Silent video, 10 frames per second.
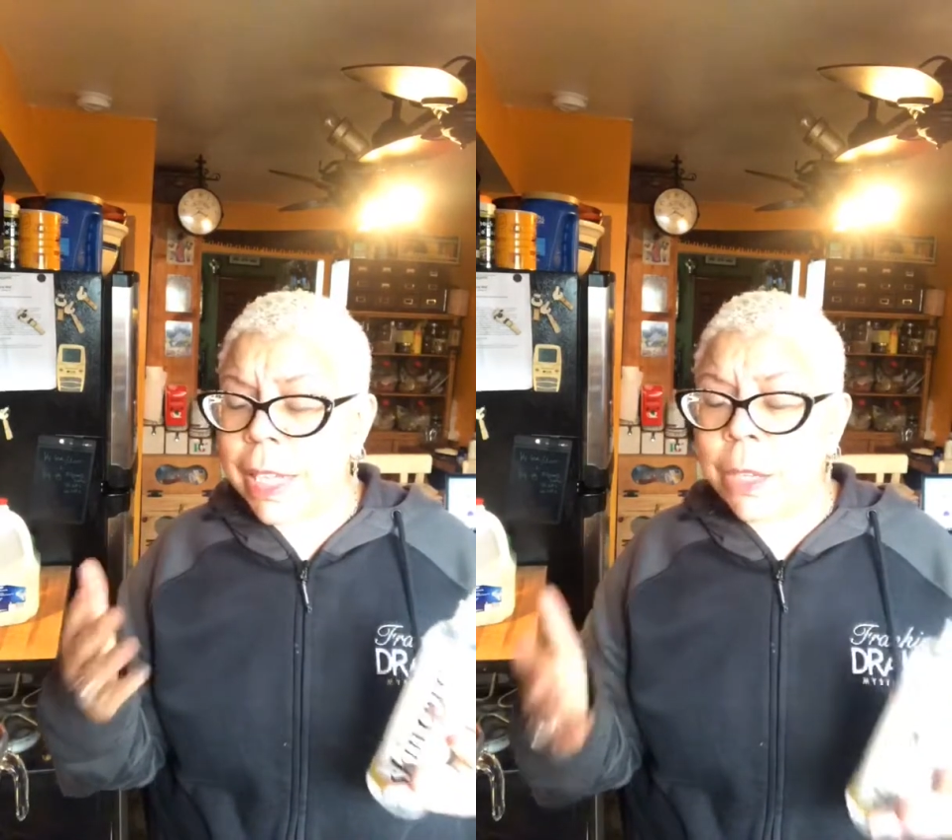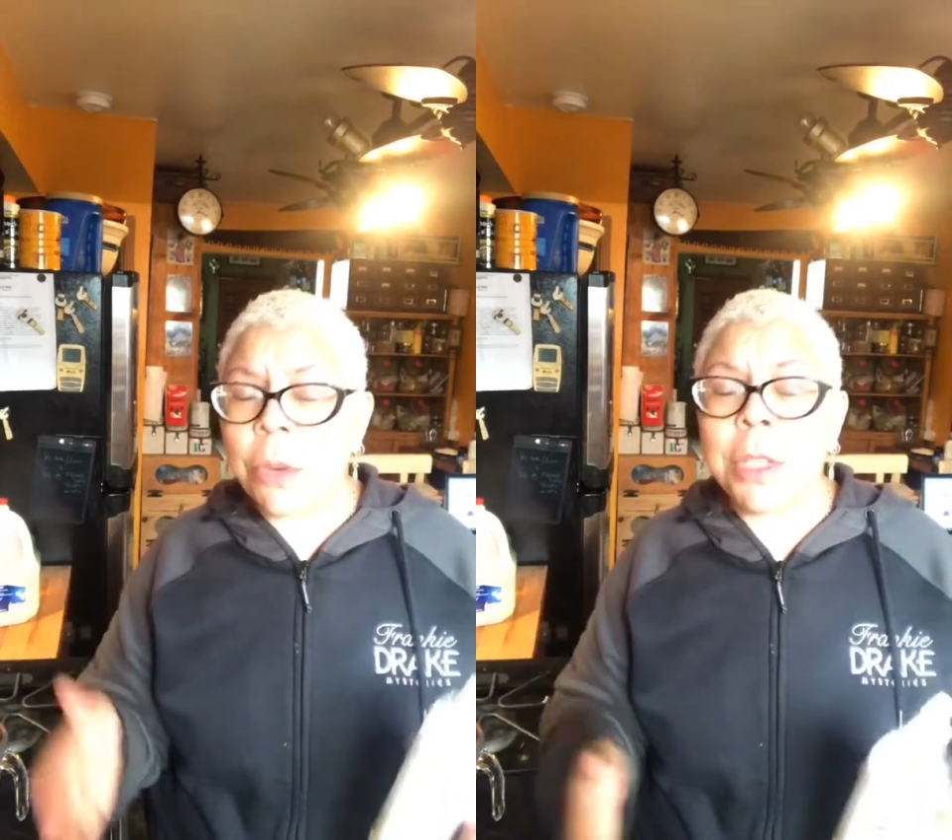
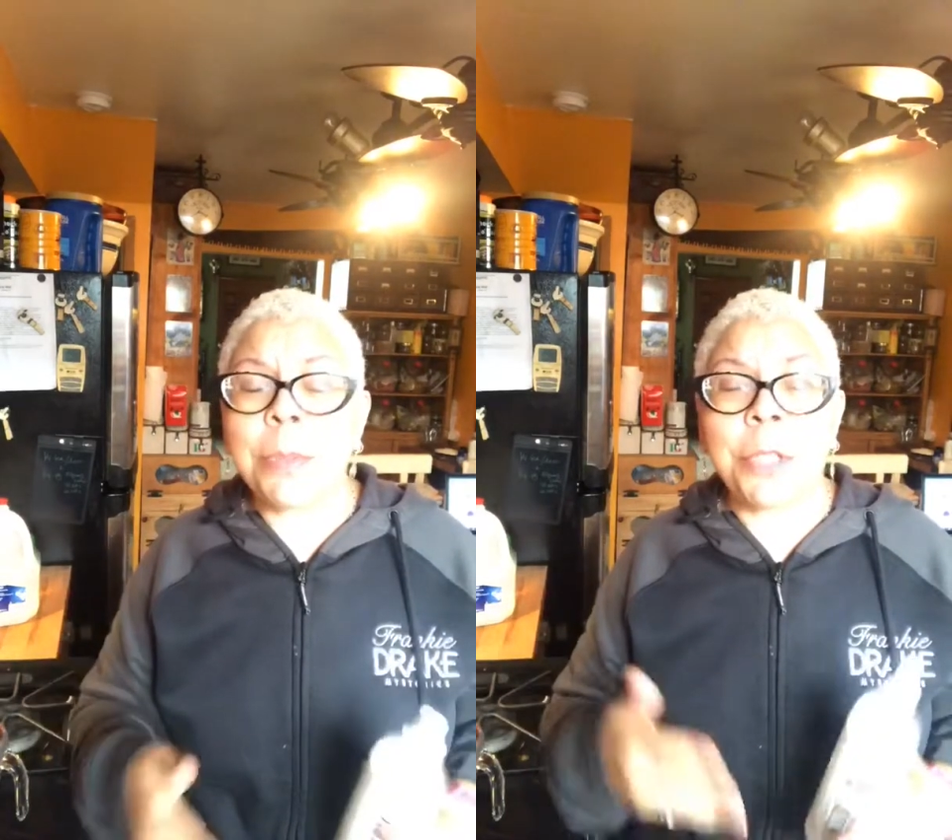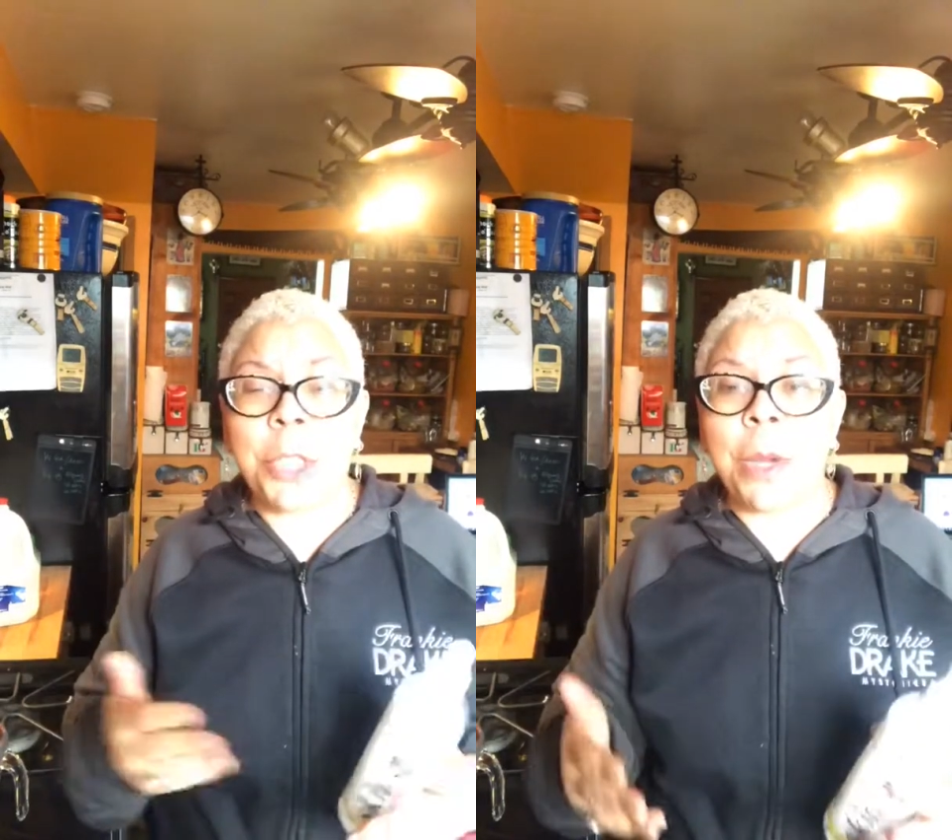in order to
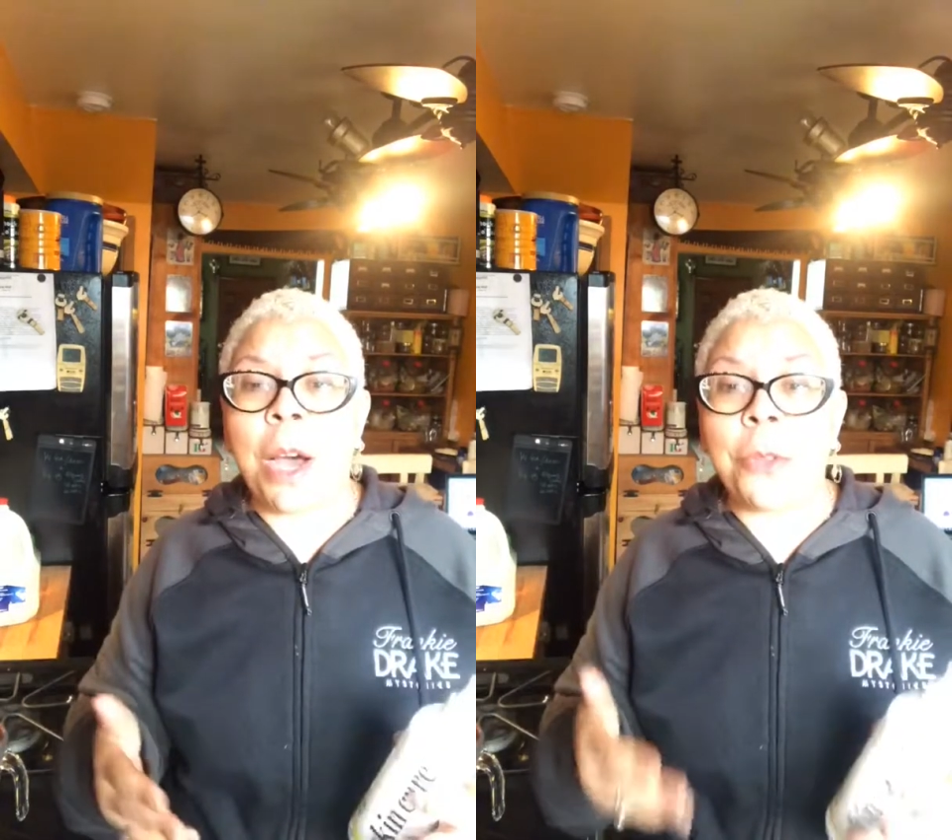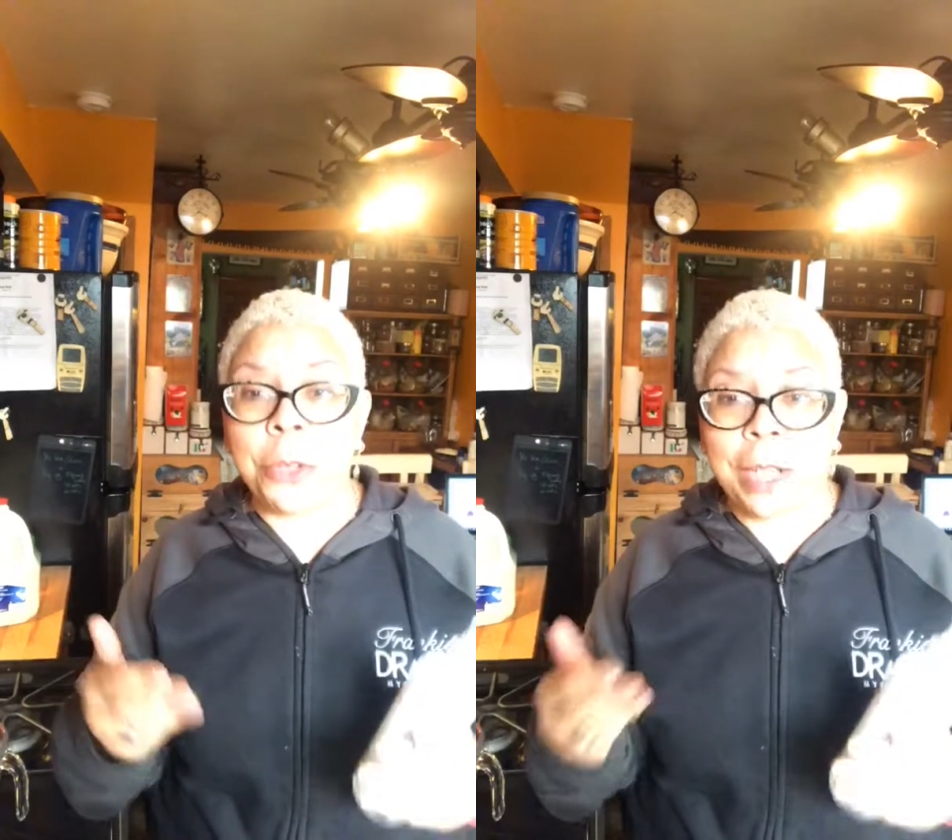pursue
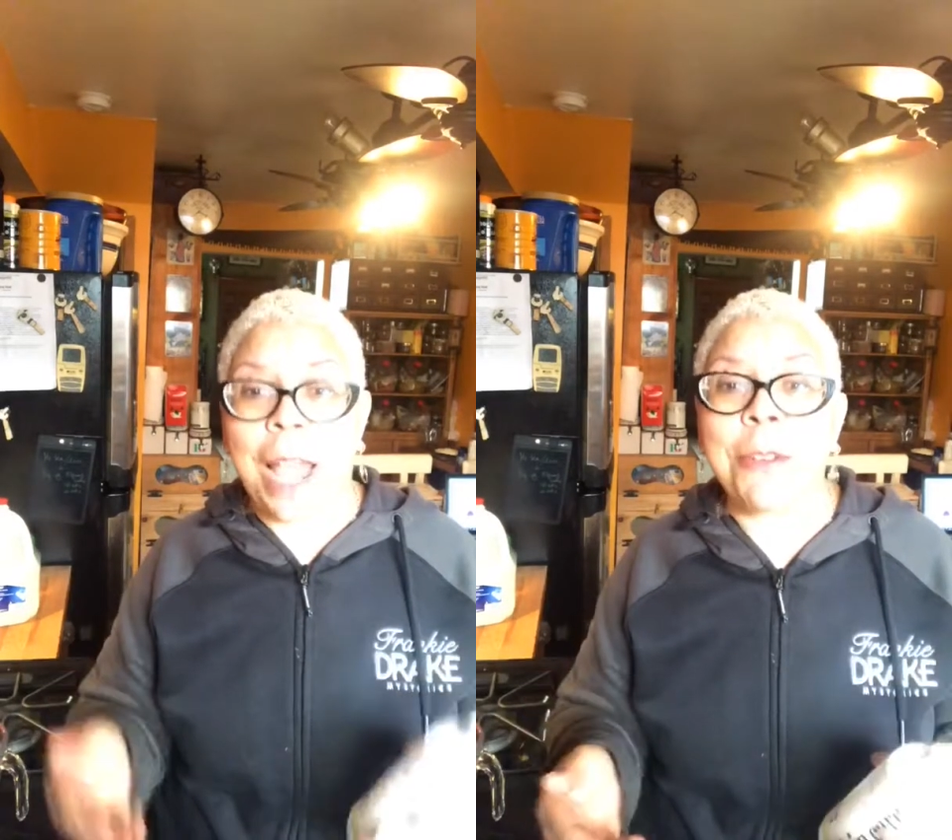health, you're going to